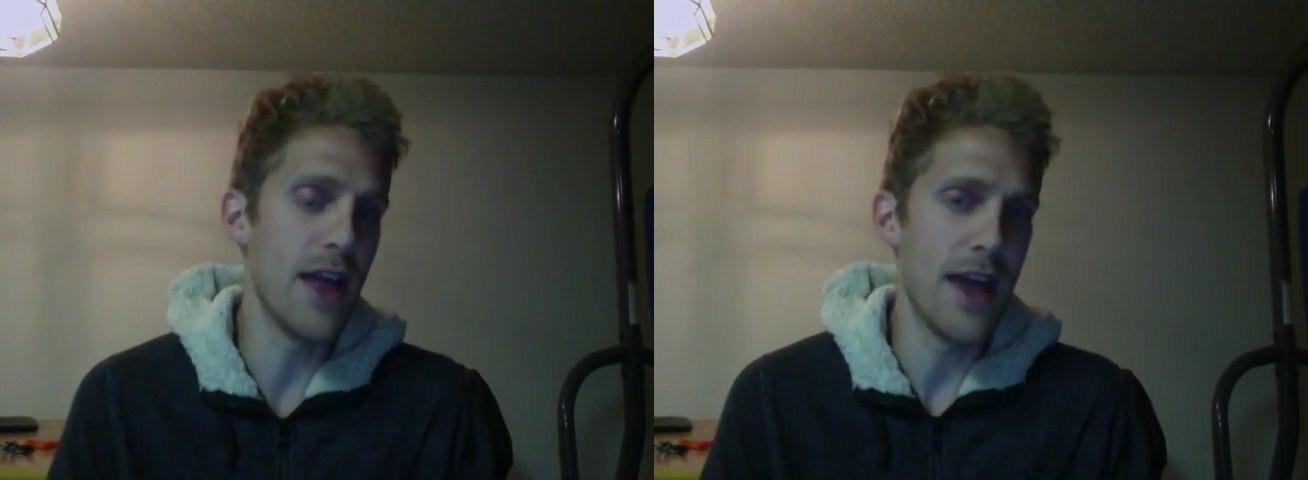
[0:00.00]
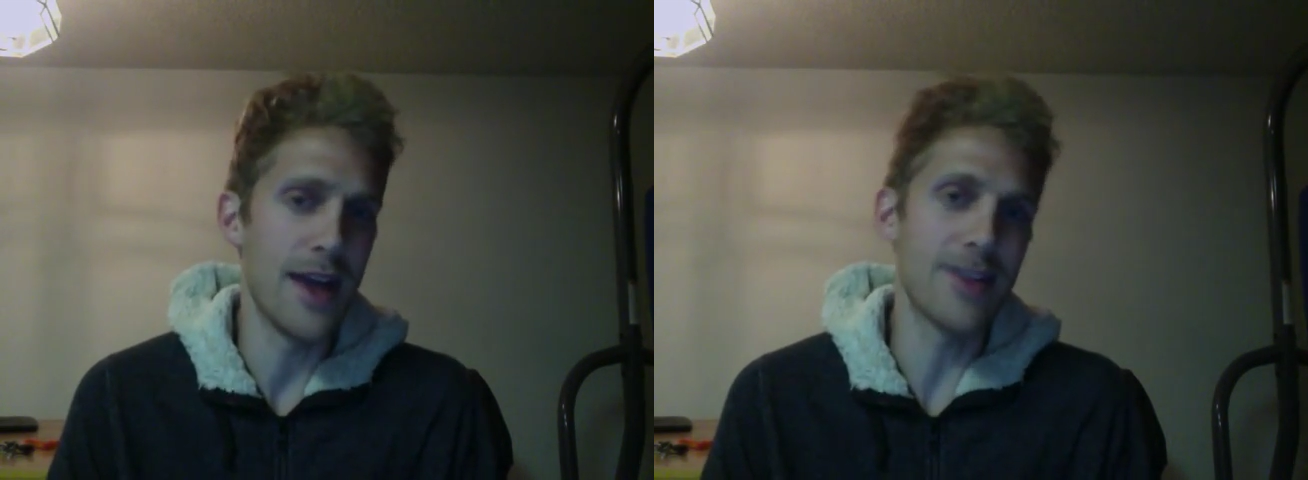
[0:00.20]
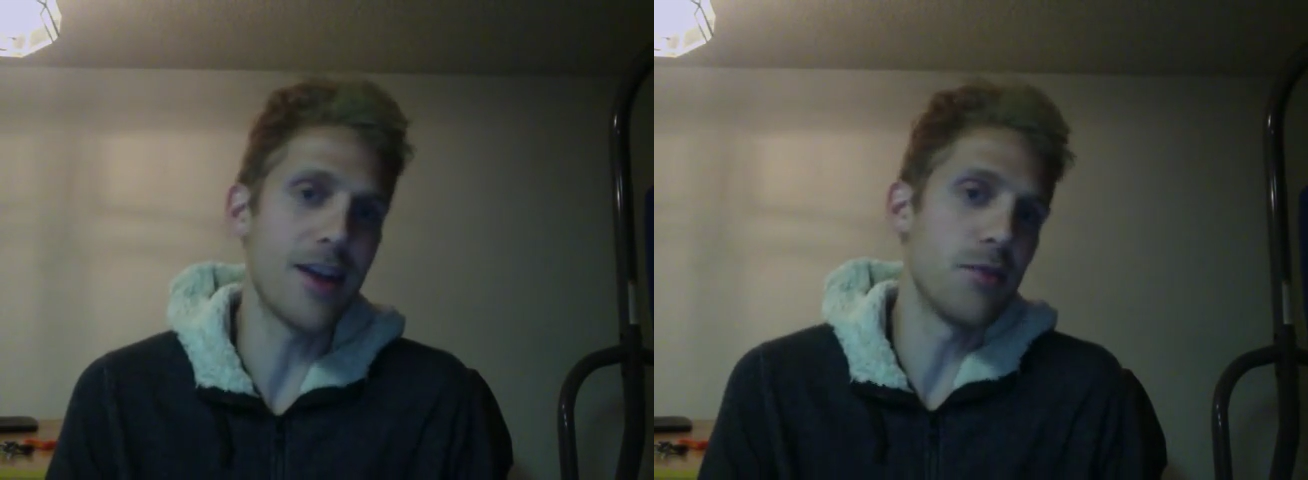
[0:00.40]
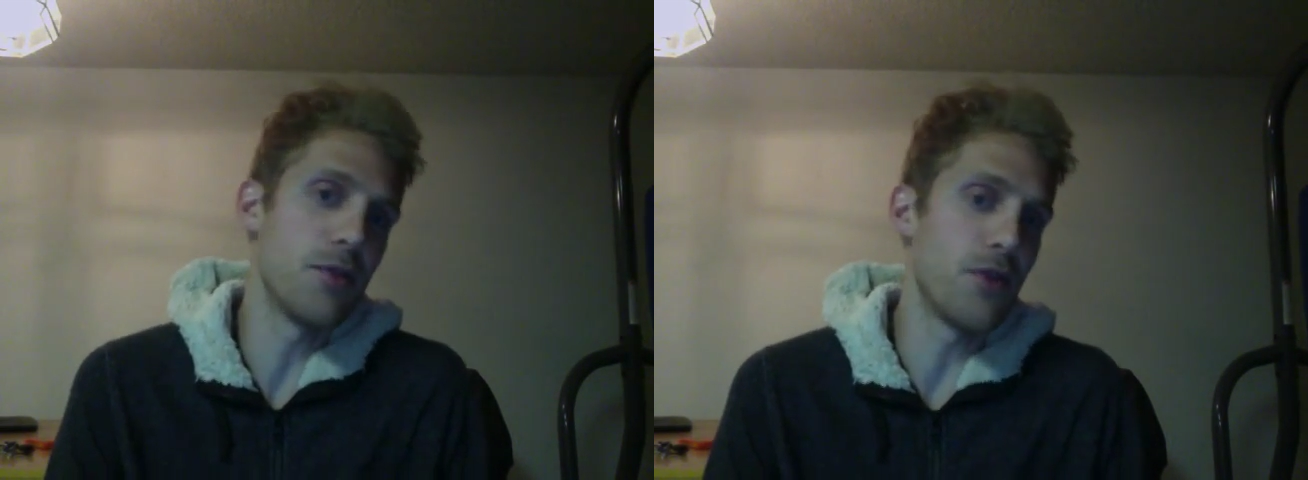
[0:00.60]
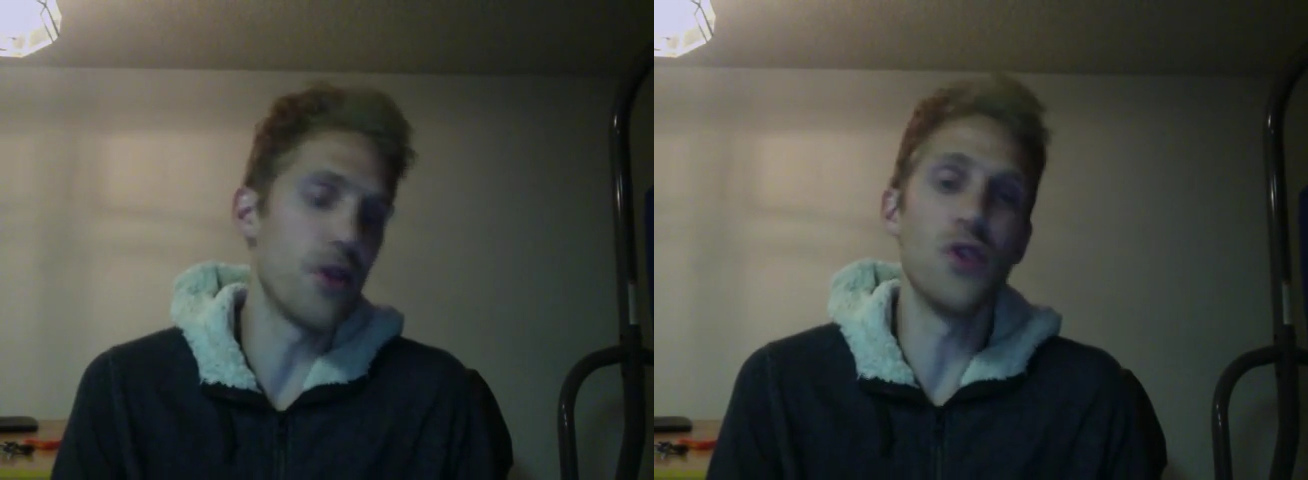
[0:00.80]
And I thought it'd
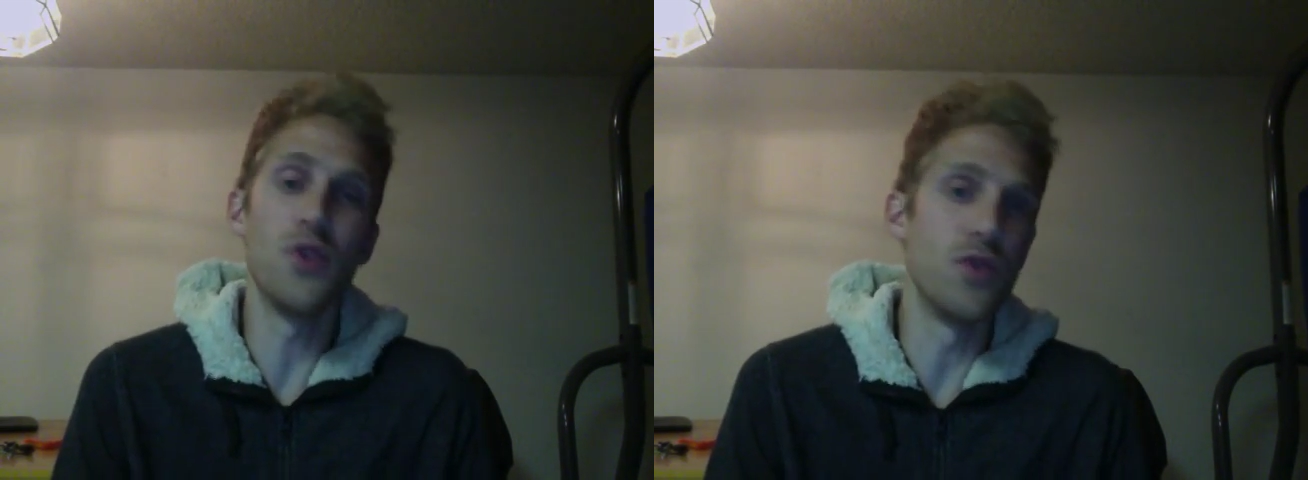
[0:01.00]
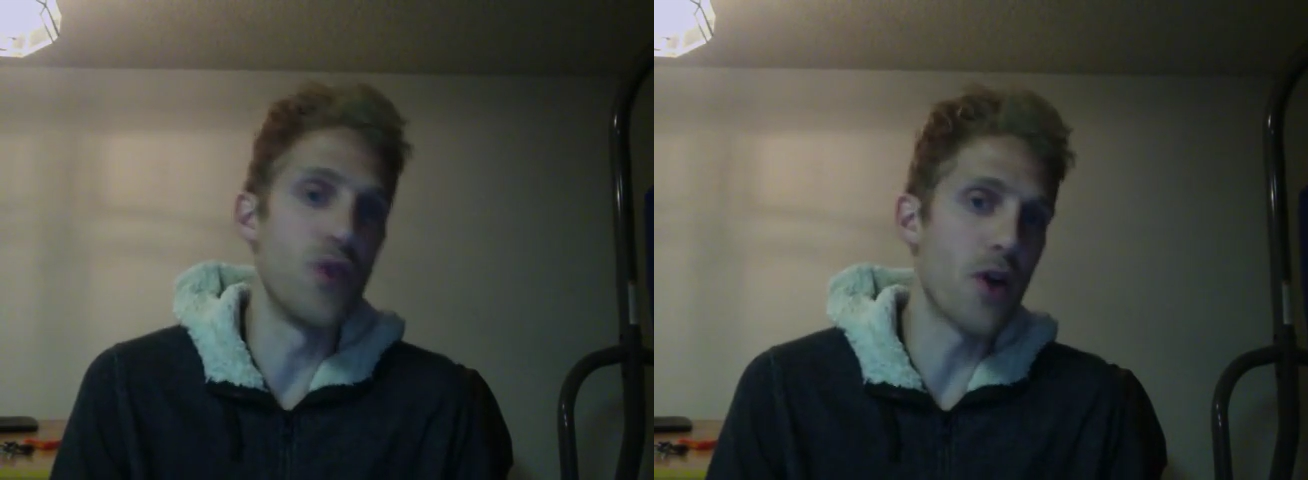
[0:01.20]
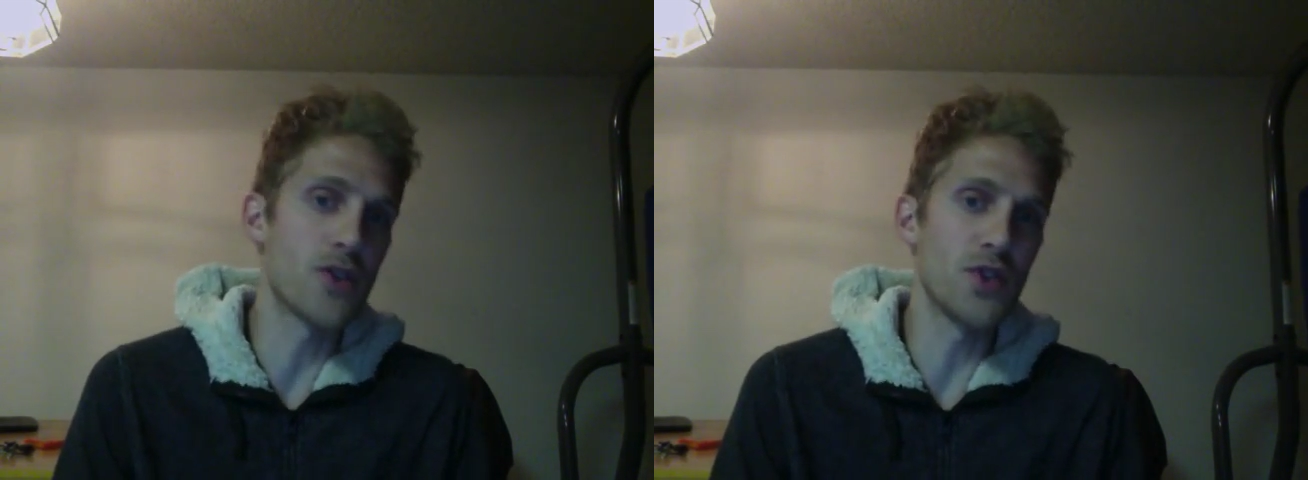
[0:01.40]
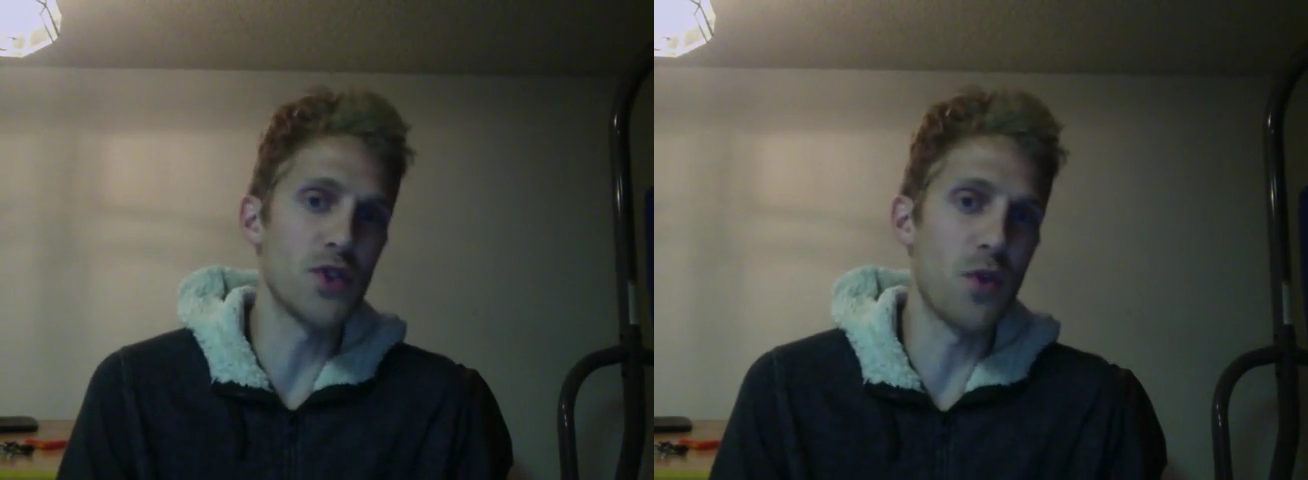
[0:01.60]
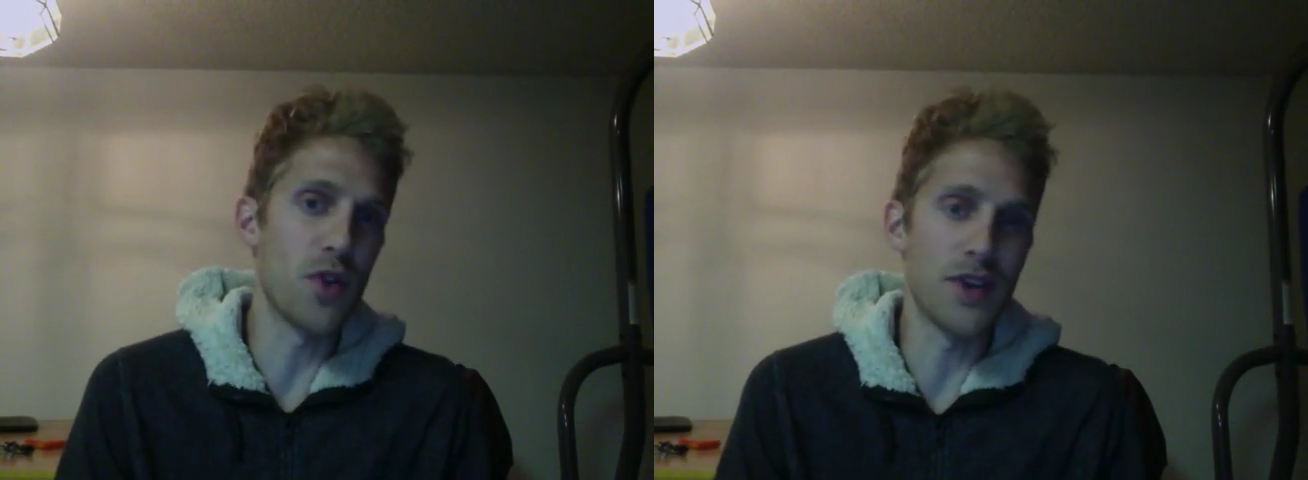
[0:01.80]
be fun to do a Dark Souls one,